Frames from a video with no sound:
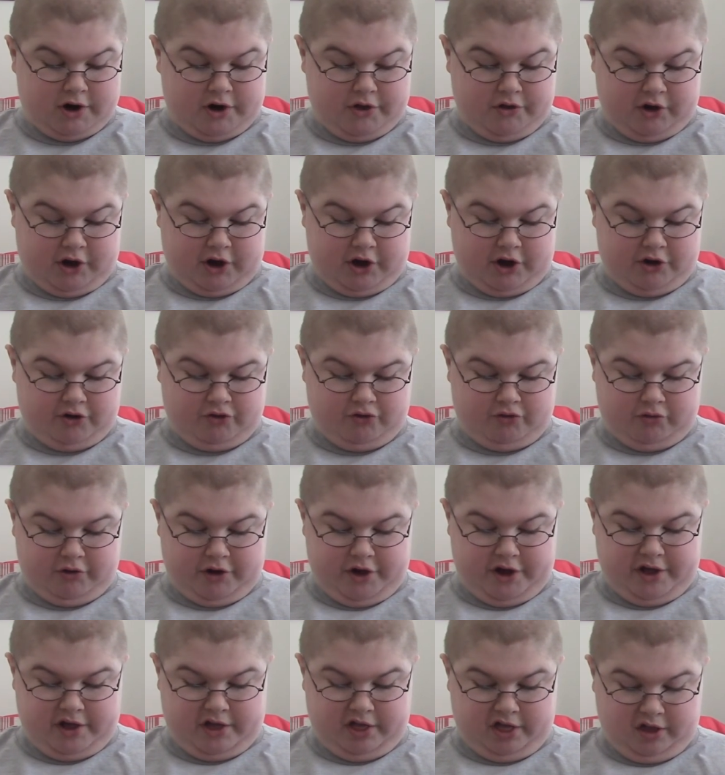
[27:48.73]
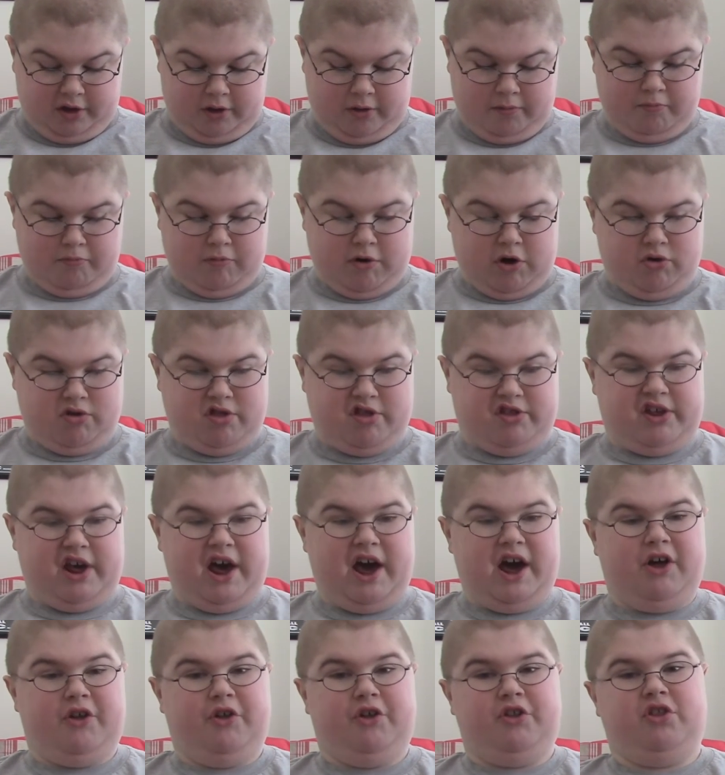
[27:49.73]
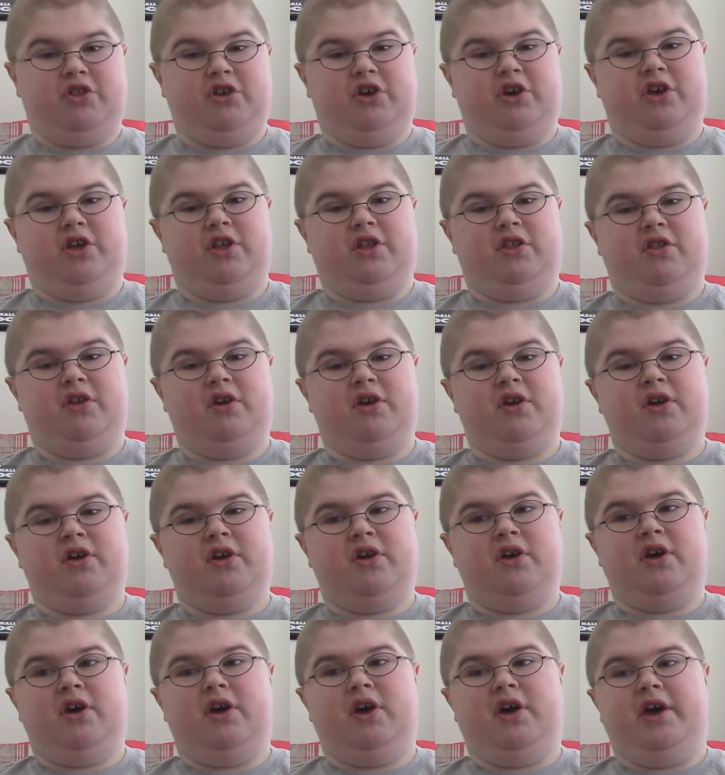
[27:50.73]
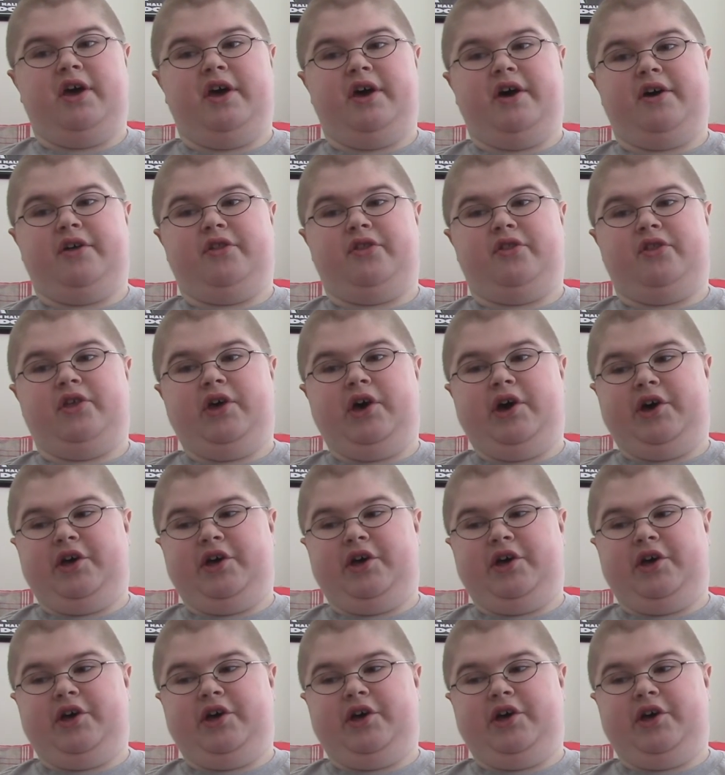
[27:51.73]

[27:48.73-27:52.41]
the country's most talented and